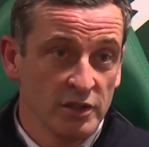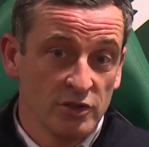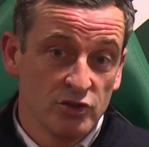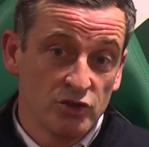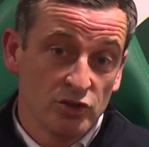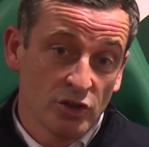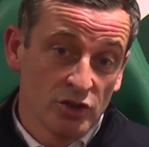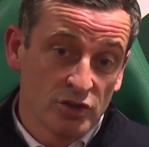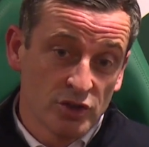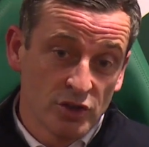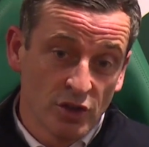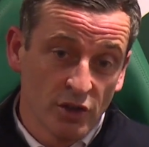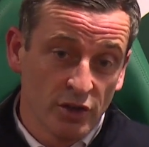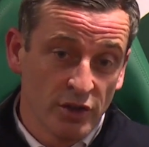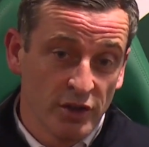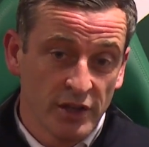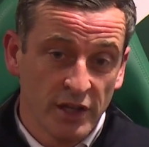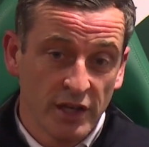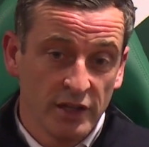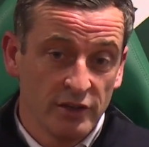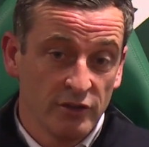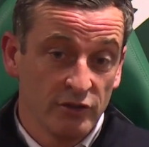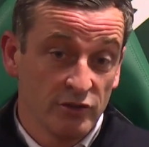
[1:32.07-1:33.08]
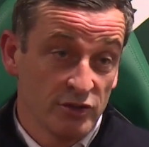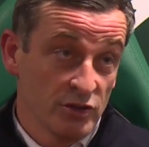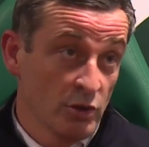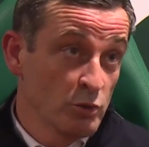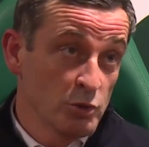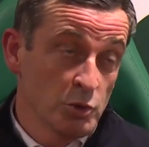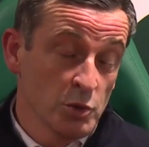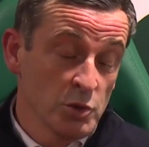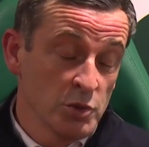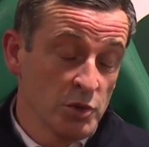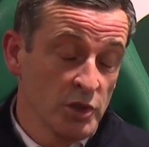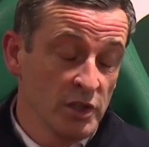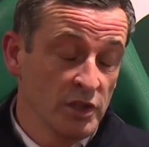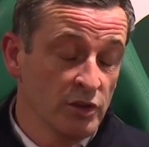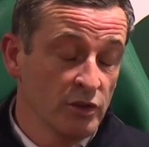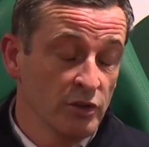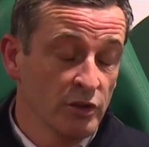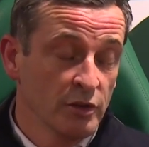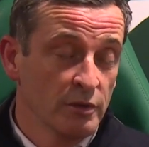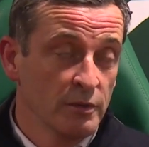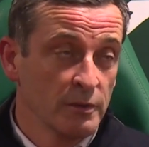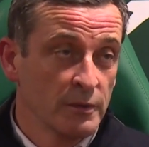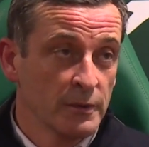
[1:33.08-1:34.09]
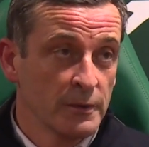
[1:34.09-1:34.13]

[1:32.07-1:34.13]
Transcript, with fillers: It's just turning that into results, which you need to do.